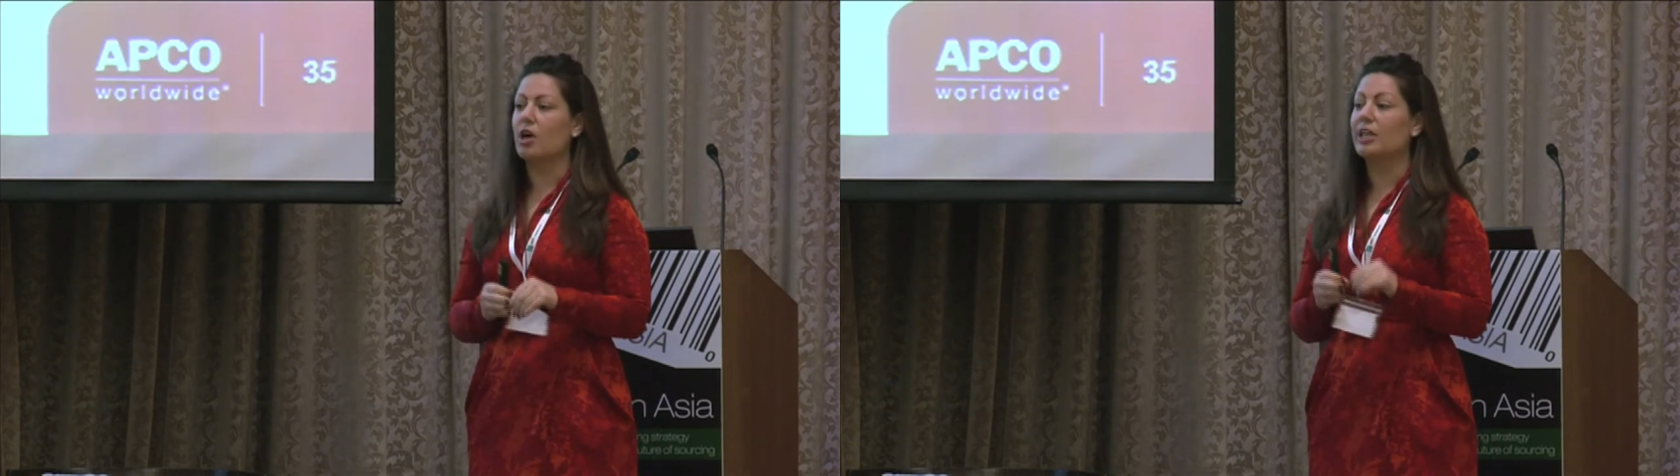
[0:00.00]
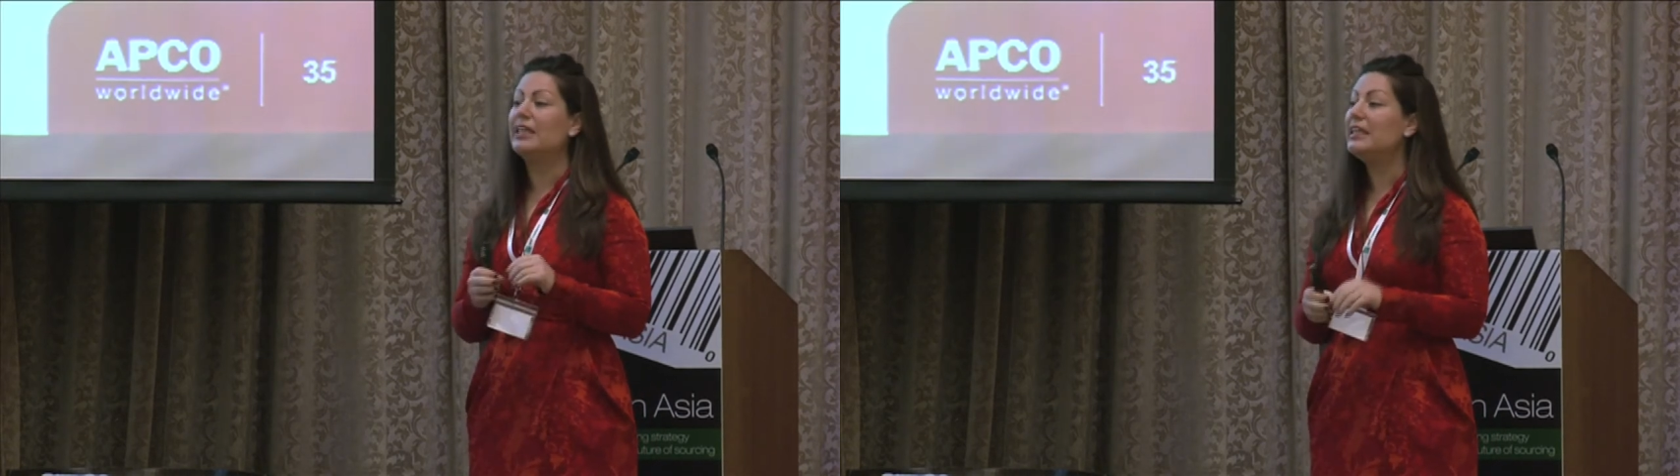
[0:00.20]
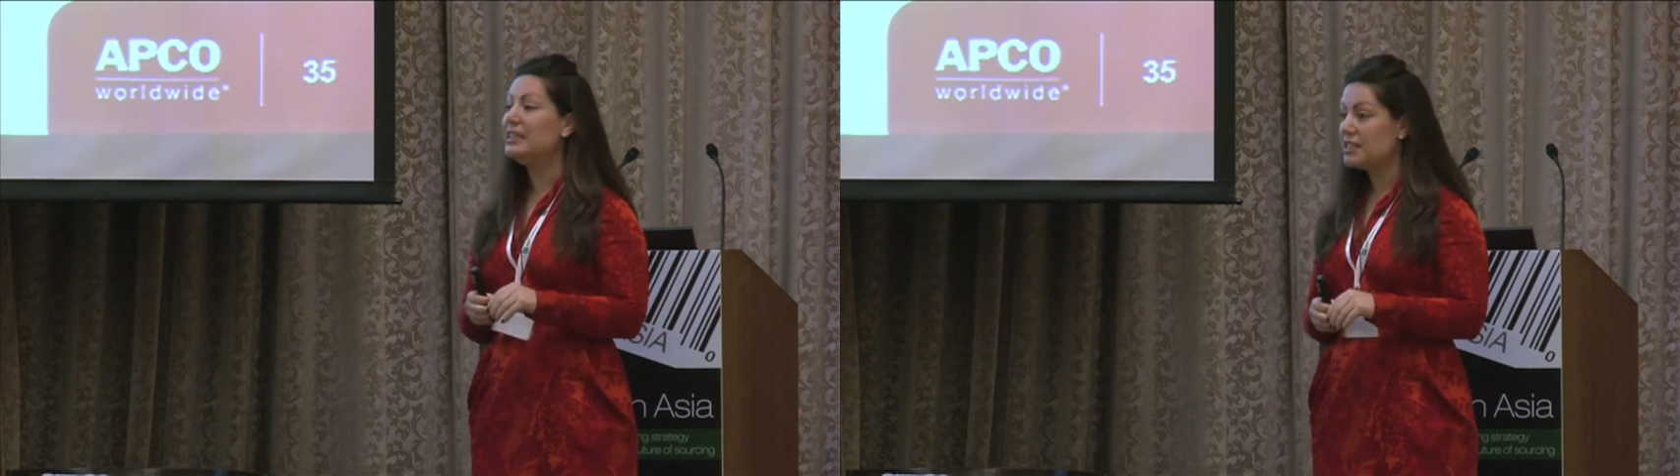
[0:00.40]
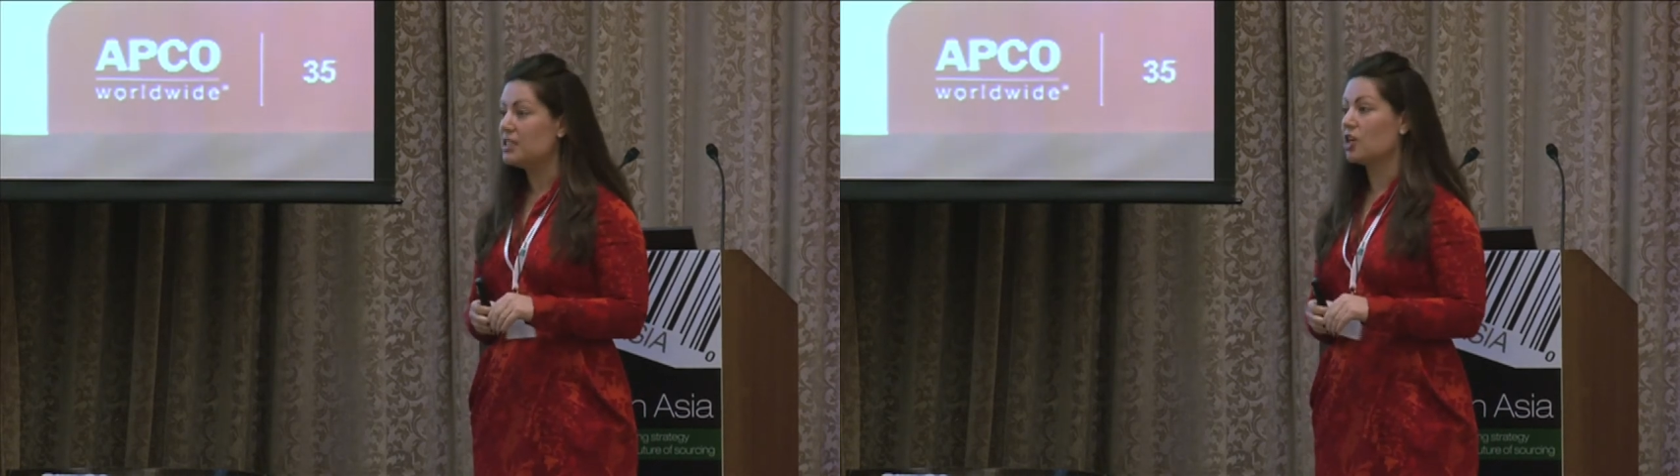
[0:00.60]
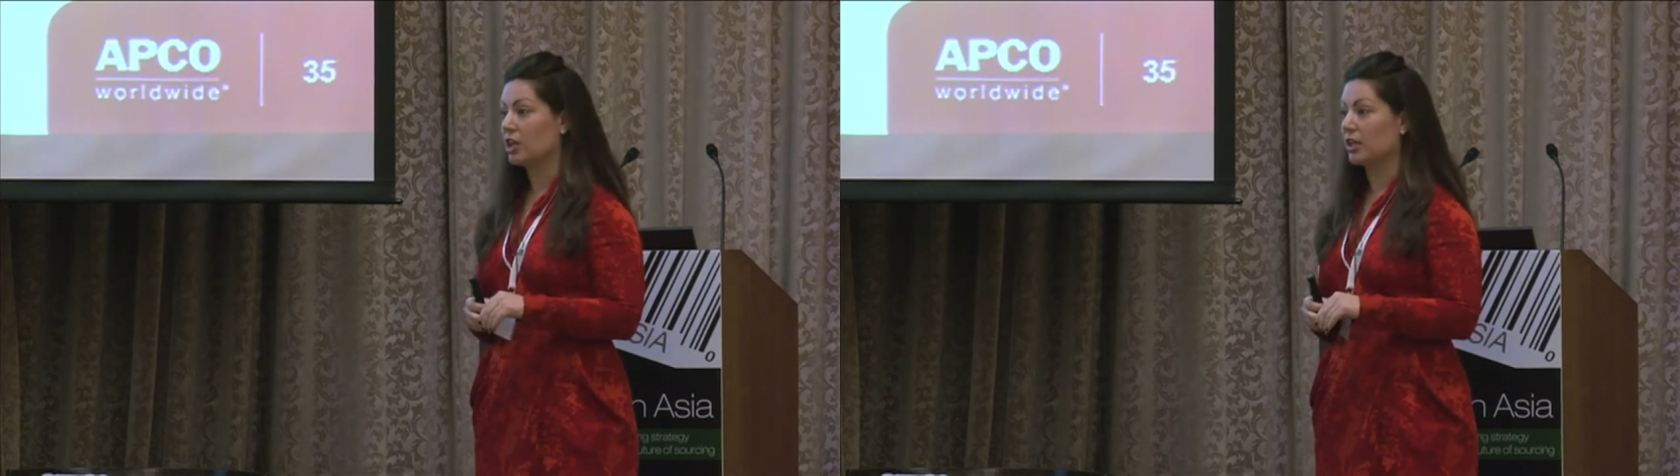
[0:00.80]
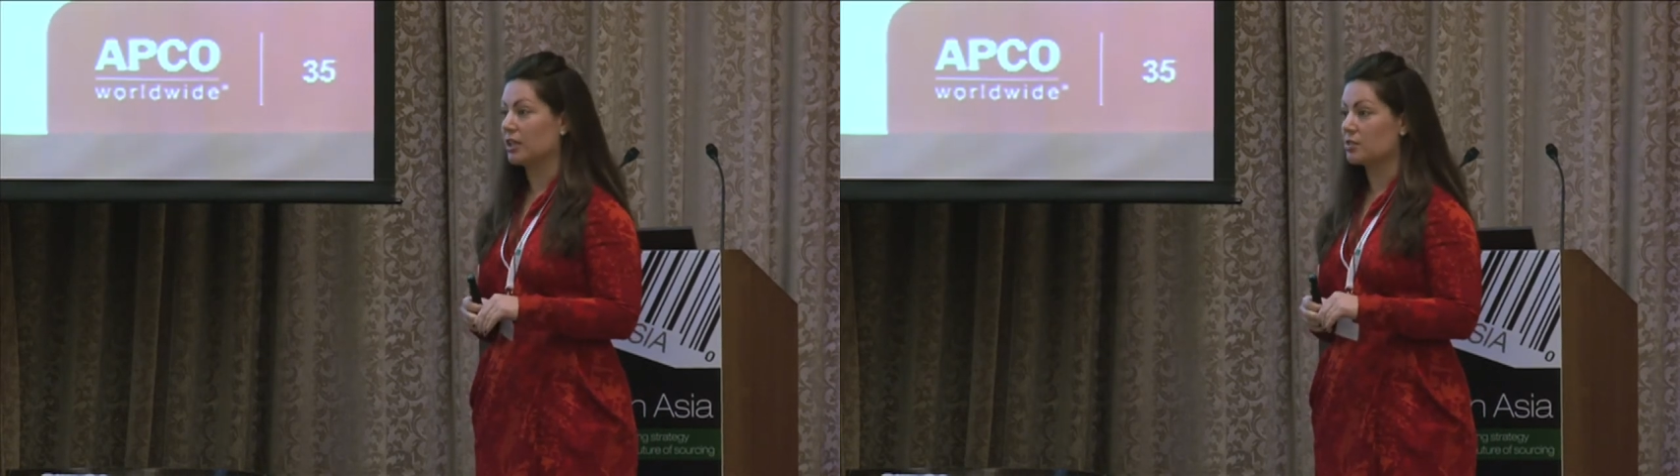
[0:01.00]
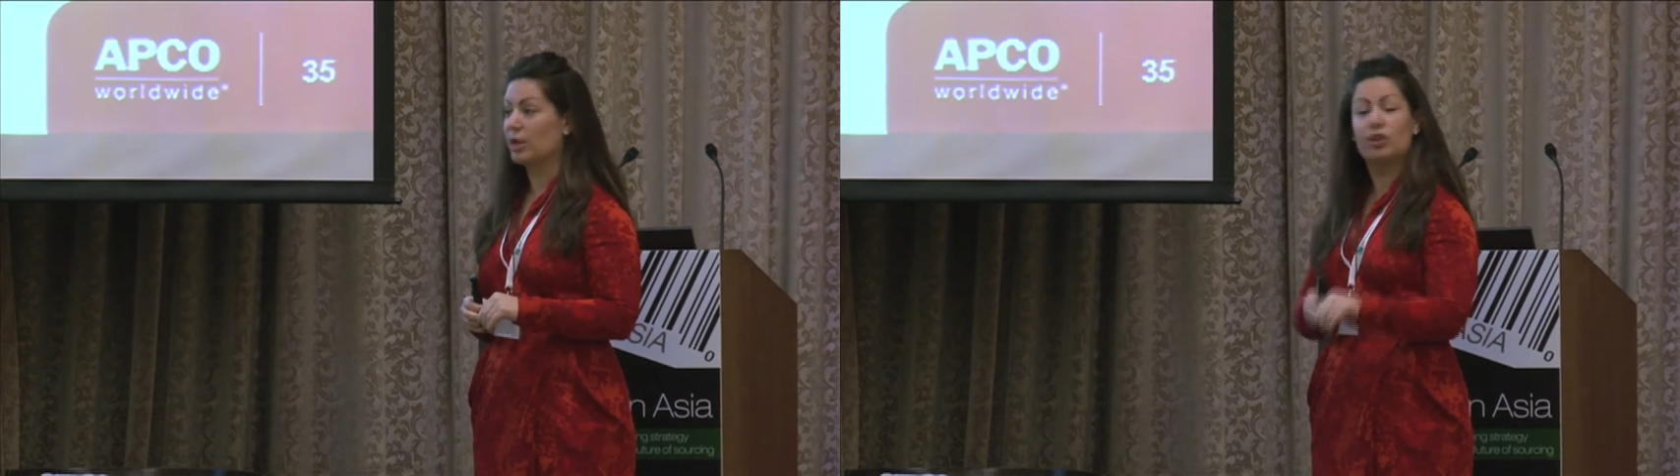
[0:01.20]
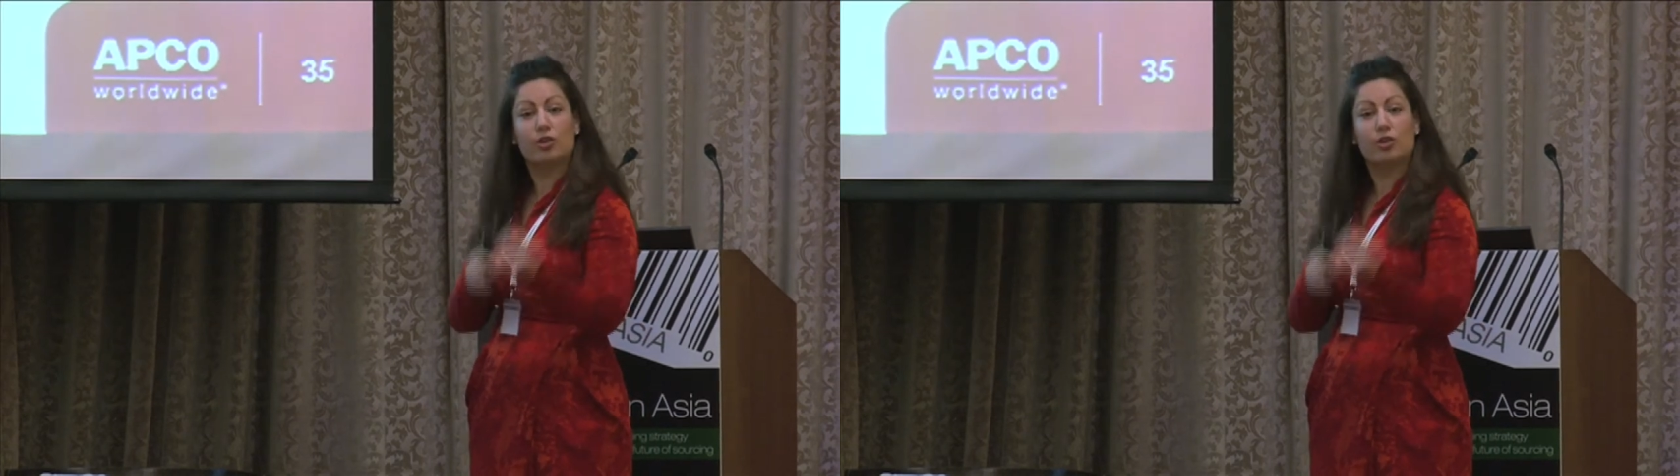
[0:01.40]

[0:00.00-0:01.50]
are easy targets, right?